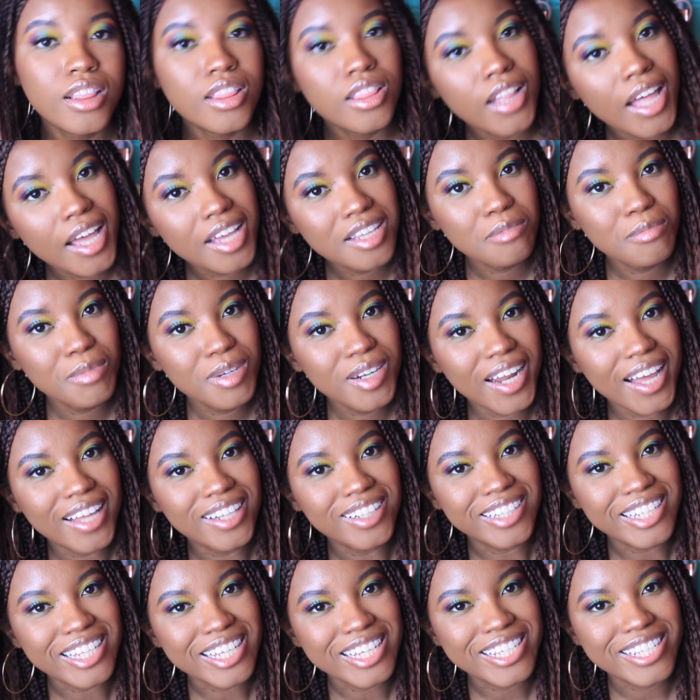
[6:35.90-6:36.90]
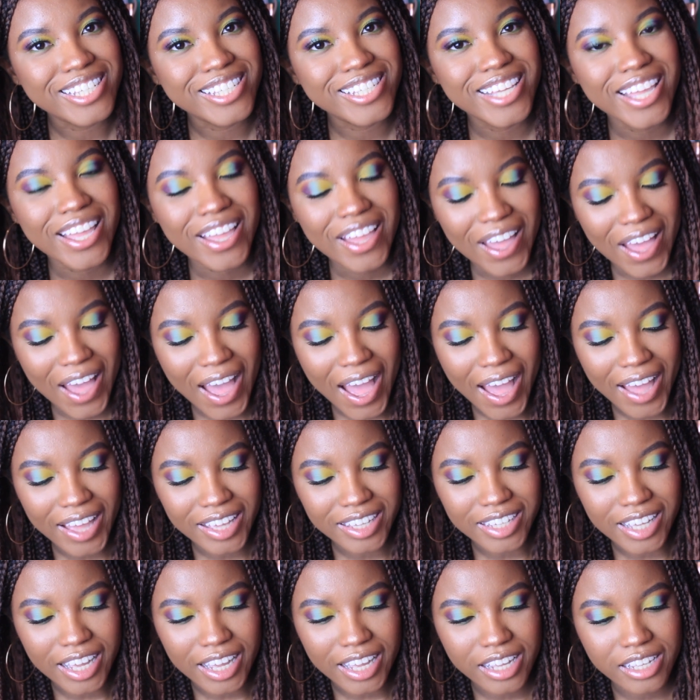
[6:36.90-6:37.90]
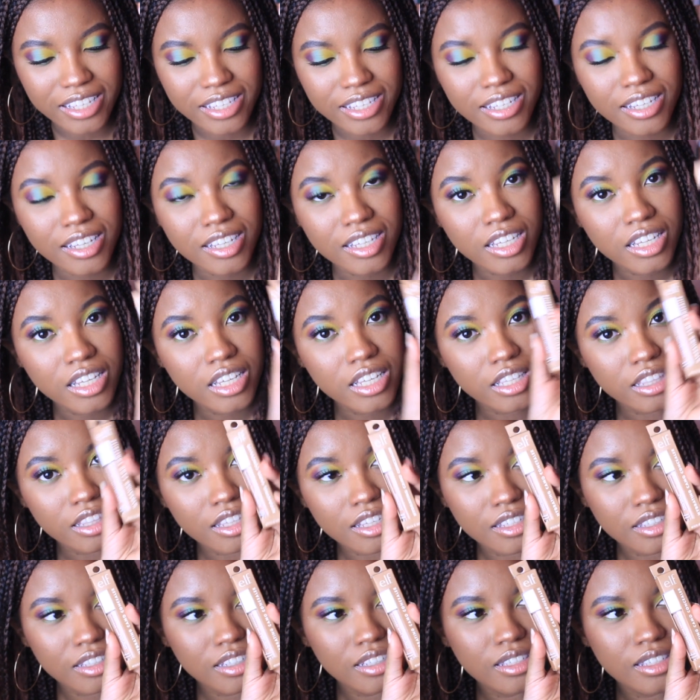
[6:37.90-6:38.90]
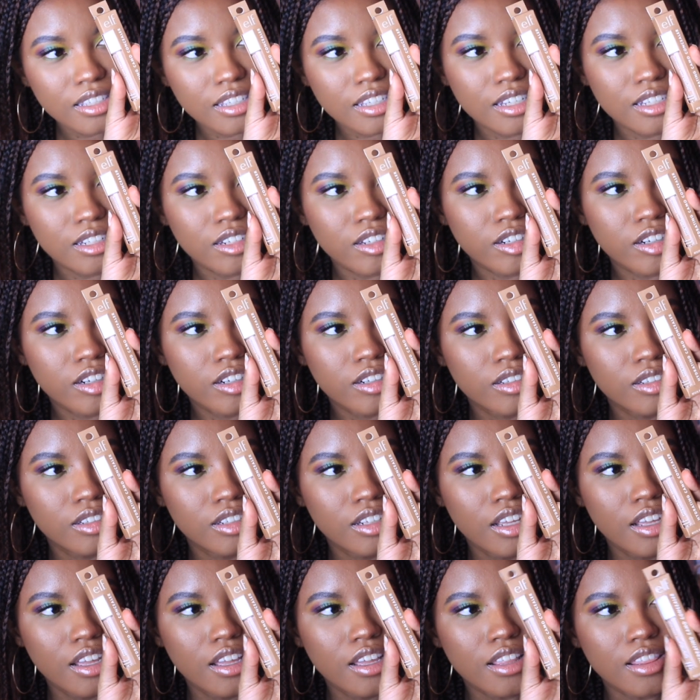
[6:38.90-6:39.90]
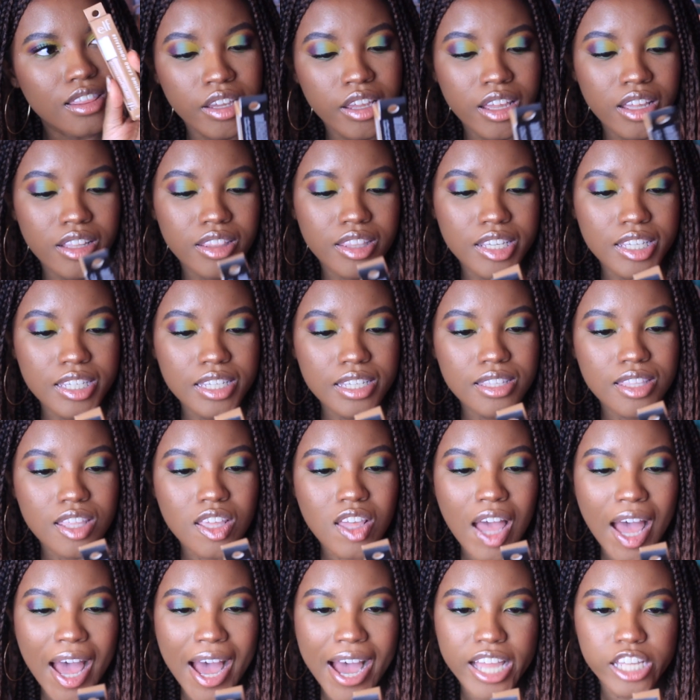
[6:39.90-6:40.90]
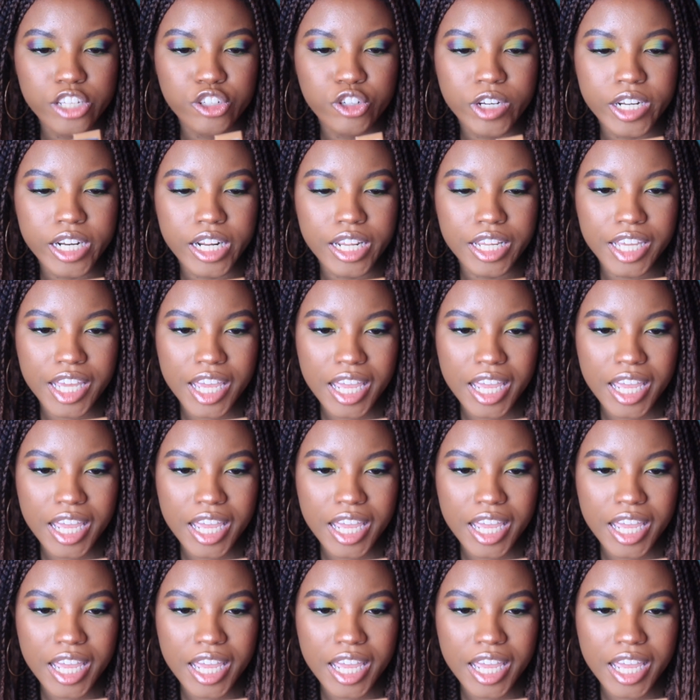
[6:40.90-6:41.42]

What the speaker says: Last but not least, I got this concealer. This is the Hydrating